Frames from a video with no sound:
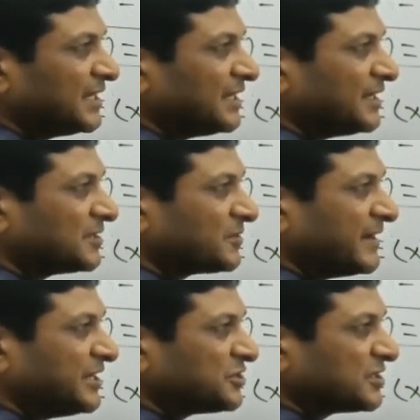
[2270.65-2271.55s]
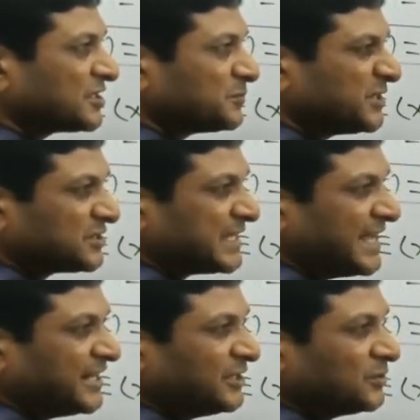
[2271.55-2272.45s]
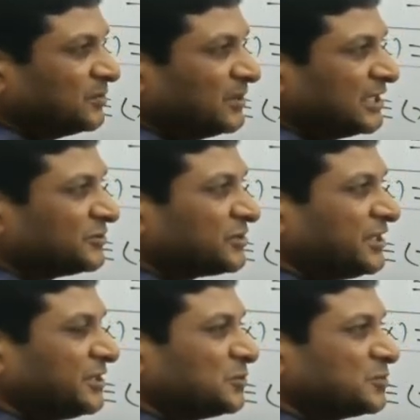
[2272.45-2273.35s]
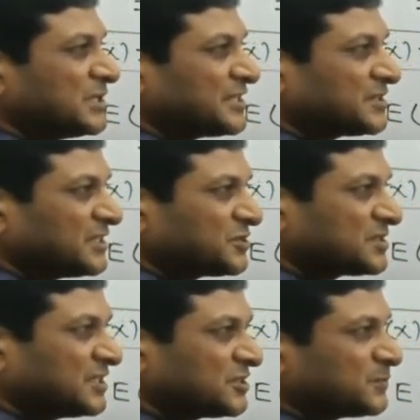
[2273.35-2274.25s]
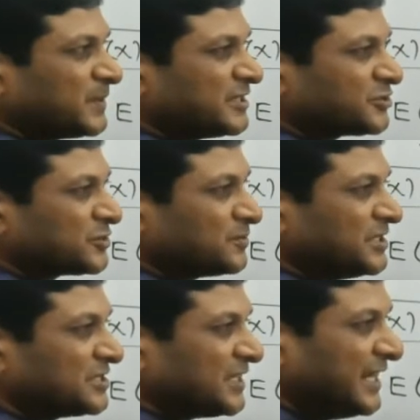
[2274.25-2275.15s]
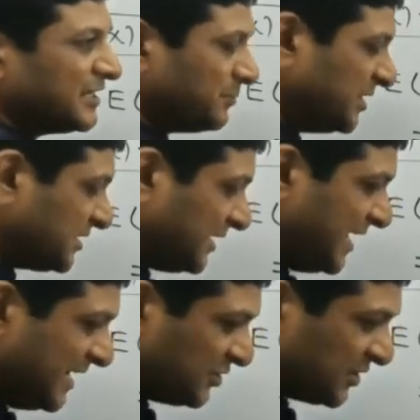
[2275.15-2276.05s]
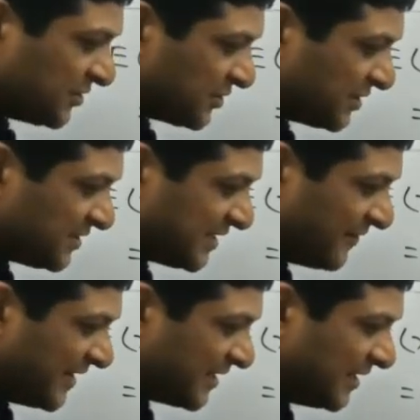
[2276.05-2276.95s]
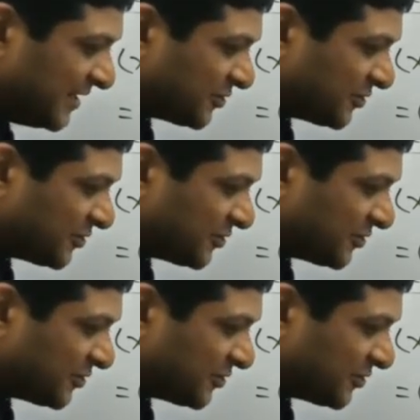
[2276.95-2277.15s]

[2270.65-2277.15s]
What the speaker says: 26 means carry 2, 3 2s are 6, 6 plus 2 is 8, means 867.